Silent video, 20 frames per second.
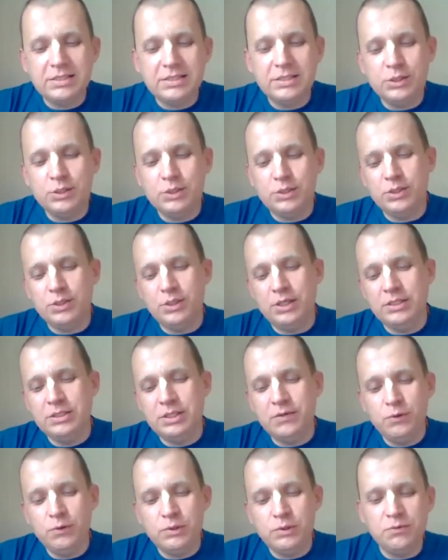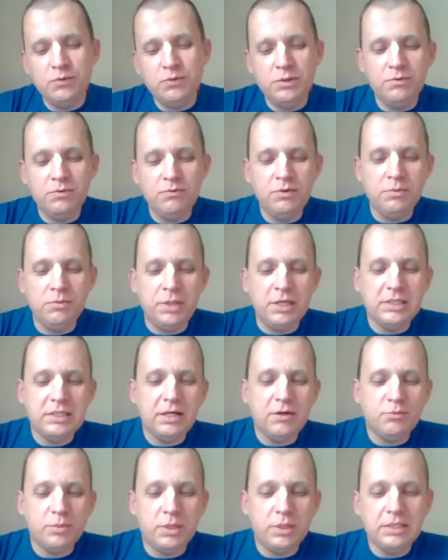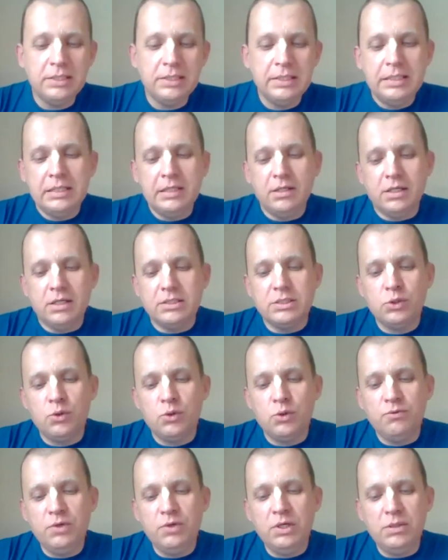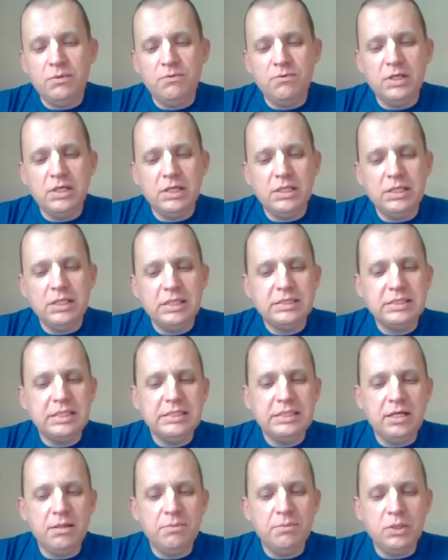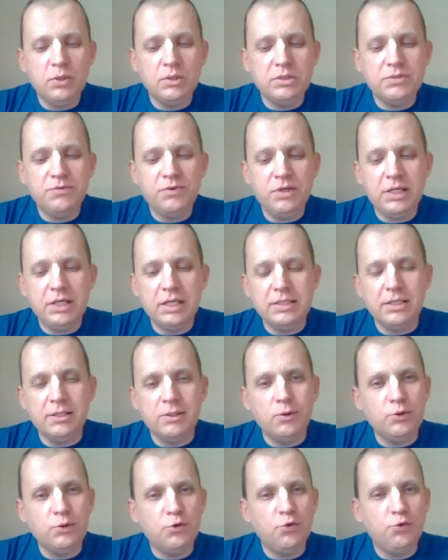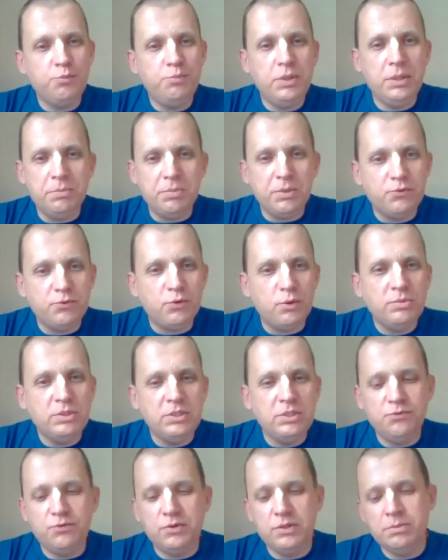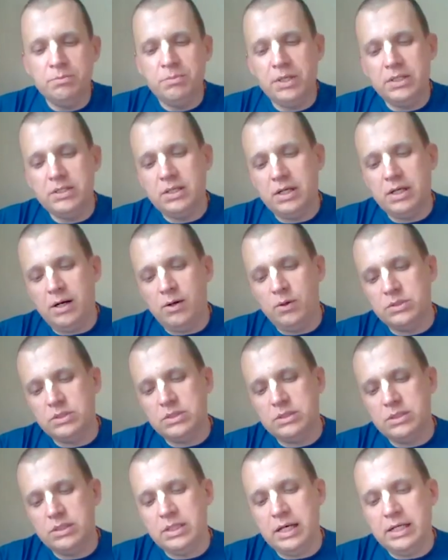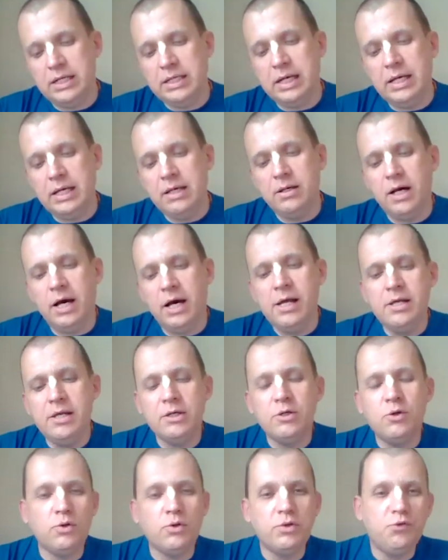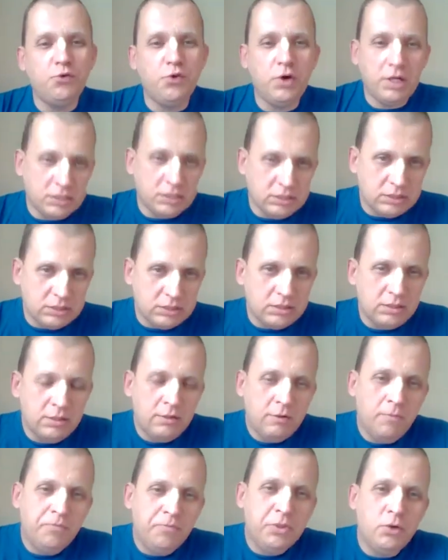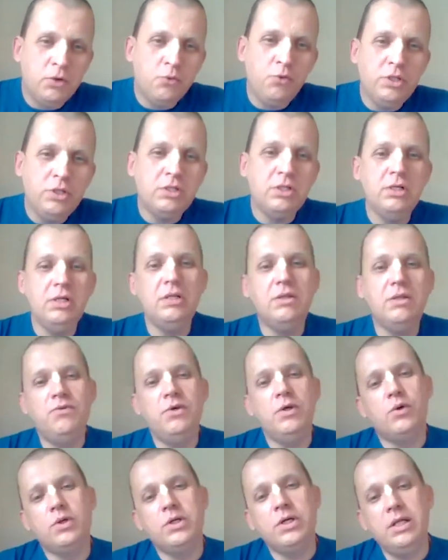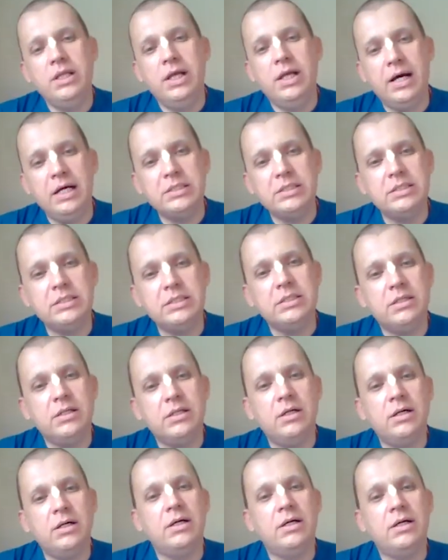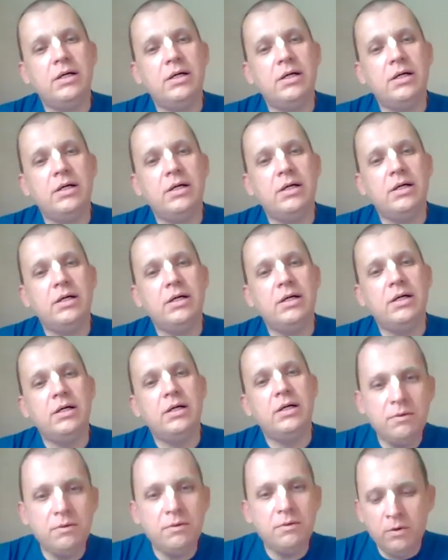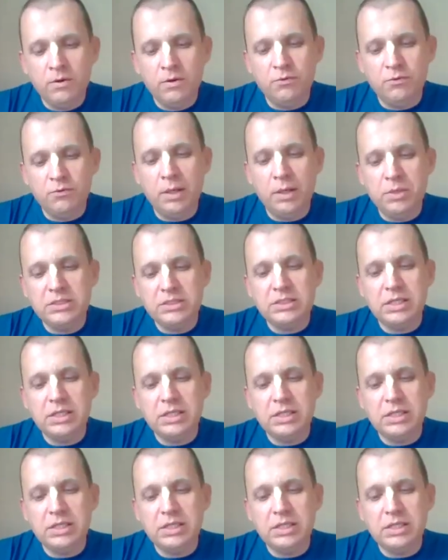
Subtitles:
interviews we might have. But so we had this idea because we had a lot of people from different backgrounds. Like I recall the first retreat we organized on the family